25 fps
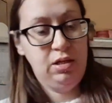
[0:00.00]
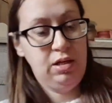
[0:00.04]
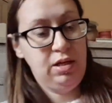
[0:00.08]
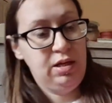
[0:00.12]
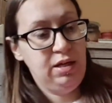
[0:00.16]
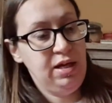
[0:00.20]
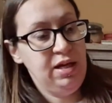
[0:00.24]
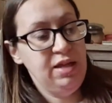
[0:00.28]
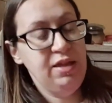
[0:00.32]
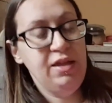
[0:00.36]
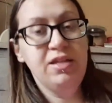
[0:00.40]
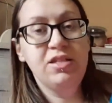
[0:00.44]
I
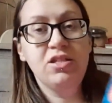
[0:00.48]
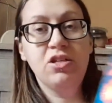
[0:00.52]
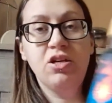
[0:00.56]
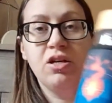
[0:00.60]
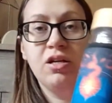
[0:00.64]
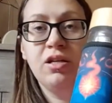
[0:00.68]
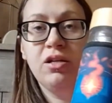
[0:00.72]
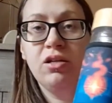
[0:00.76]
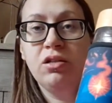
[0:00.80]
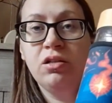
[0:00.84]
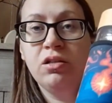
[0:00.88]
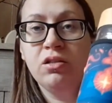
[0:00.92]
like that it's got
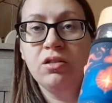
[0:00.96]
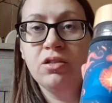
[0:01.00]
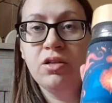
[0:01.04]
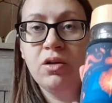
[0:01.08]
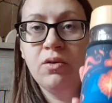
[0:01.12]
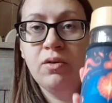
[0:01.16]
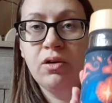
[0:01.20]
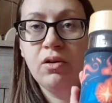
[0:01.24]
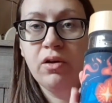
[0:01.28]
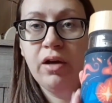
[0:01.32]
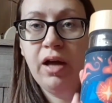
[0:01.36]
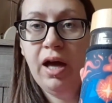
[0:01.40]
a little its
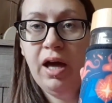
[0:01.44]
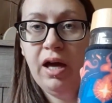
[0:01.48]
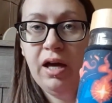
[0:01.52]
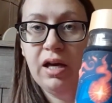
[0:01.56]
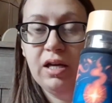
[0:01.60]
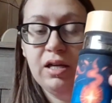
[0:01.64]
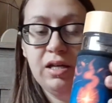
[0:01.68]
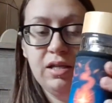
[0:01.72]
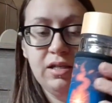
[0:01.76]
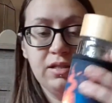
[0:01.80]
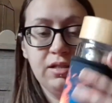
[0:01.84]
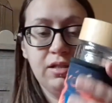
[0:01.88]
own little
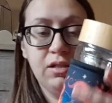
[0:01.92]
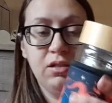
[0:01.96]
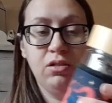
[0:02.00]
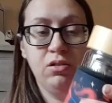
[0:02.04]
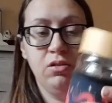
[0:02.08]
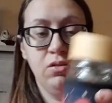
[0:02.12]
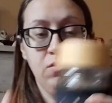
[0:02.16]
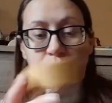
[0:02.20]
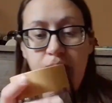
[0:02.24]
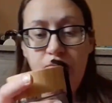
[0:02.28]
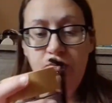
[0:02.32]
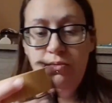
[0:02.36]
case,
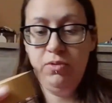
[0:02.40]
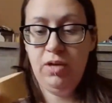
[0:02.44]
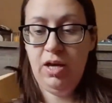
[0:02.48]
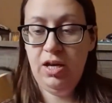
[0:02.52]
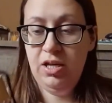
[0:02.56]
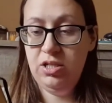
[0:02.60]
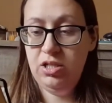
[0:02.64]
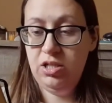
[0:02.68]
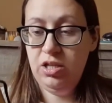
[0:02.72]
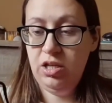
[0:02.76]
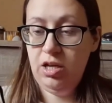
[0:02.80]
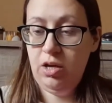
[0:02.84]
little
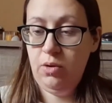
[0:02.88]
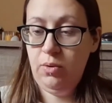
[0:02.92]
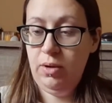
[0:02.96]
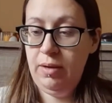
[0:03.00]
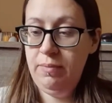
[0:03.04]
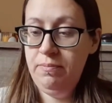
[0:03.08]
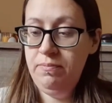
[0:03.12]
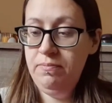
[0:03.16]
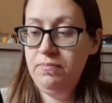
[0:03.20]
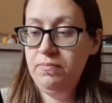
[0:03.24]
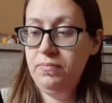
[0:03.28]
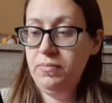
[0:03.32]
case to go
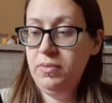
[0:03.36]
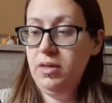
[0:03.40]
in.